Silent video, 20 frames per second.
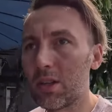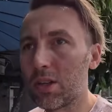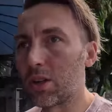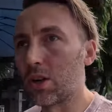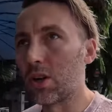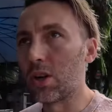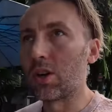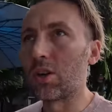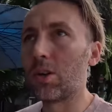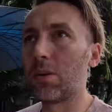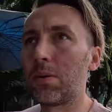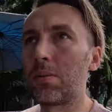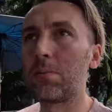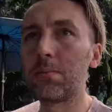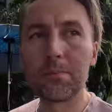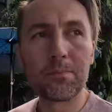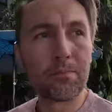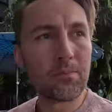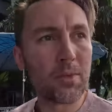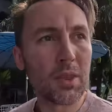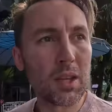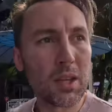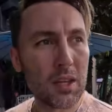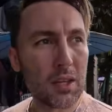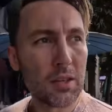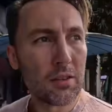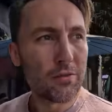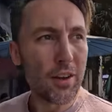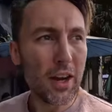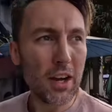you know,
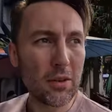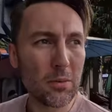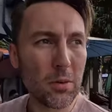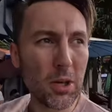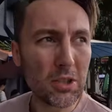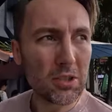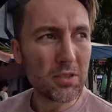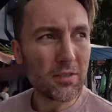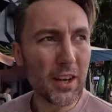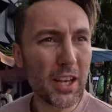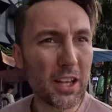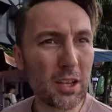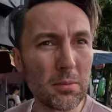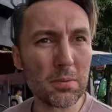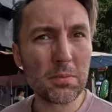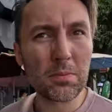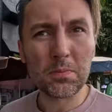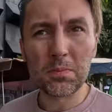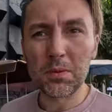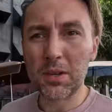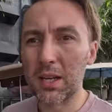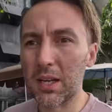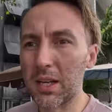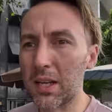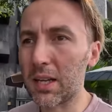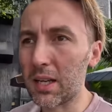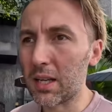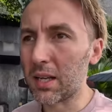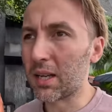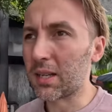very well developed
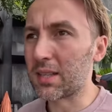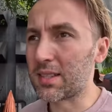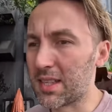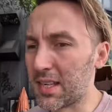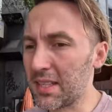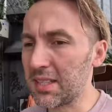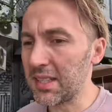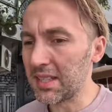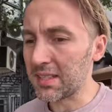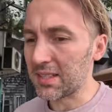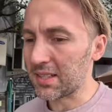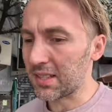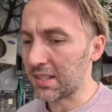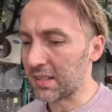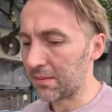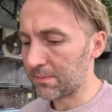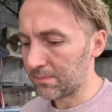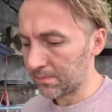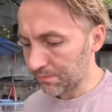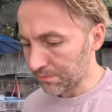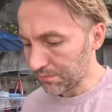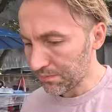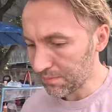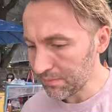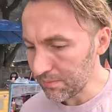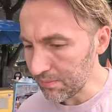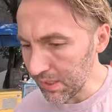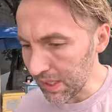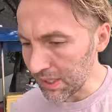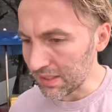uh, cities.
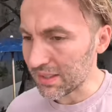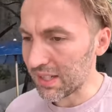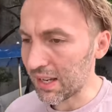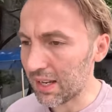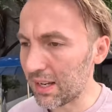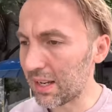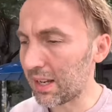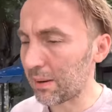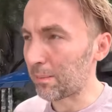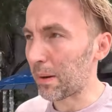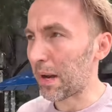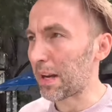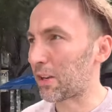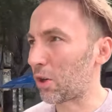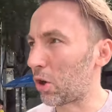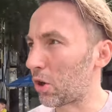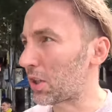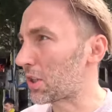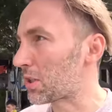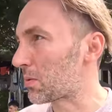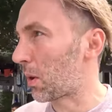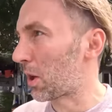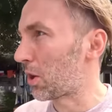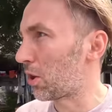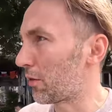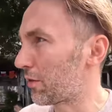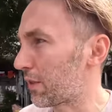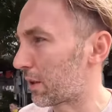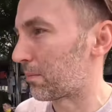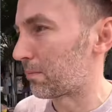And, and Bangkok is one
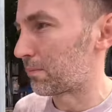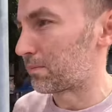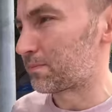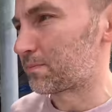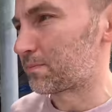of them.